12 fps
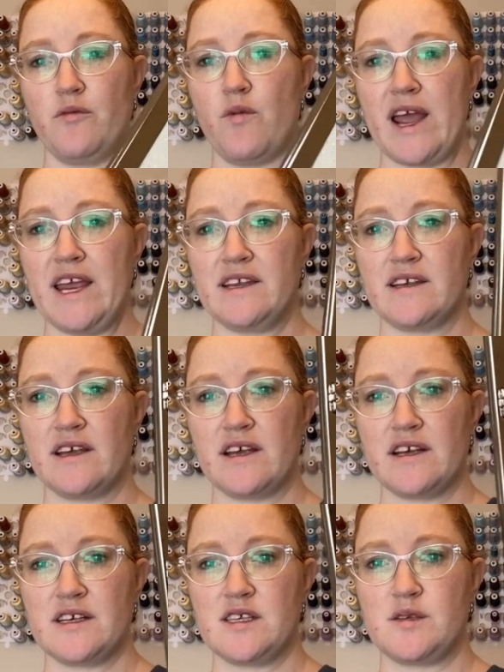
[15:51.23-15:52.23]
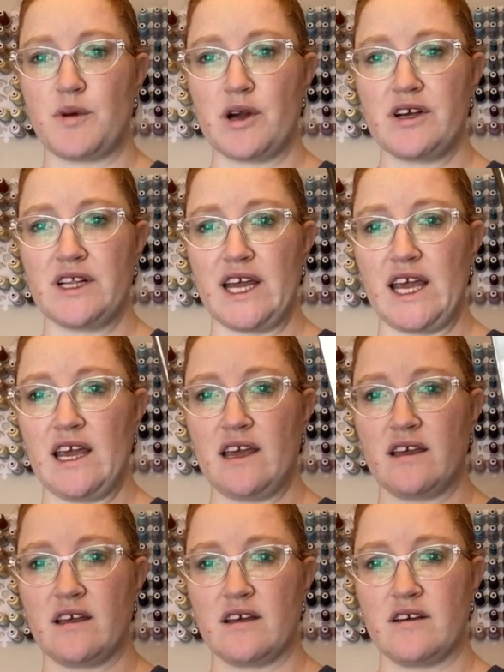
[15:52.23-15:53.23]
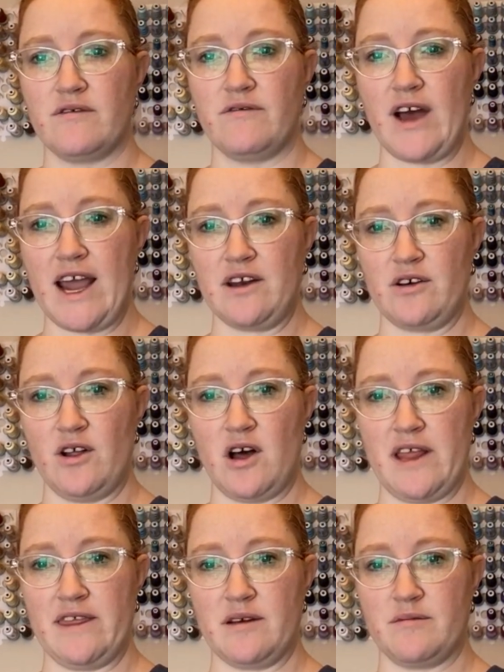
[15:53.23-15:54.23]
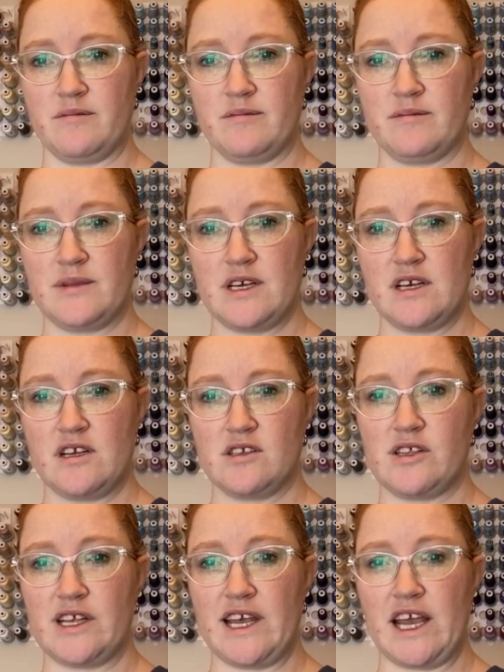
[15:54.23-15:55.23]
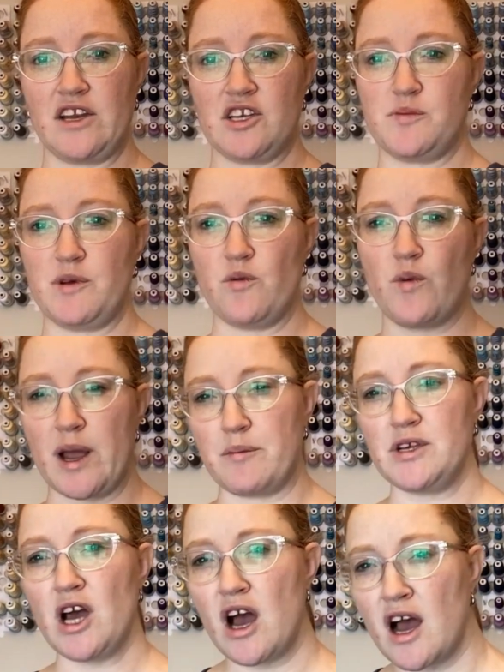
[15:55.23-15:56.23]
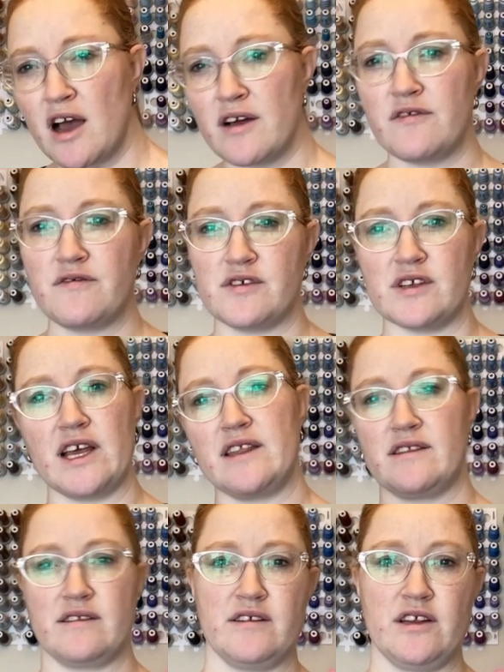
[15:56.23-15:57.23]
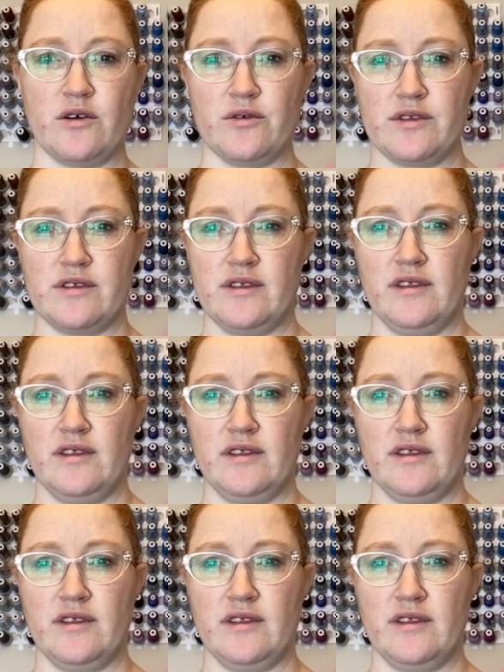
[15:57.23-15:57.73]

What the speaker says: white sparkly vinyl on them so that they can just be wiped off, so that, you know,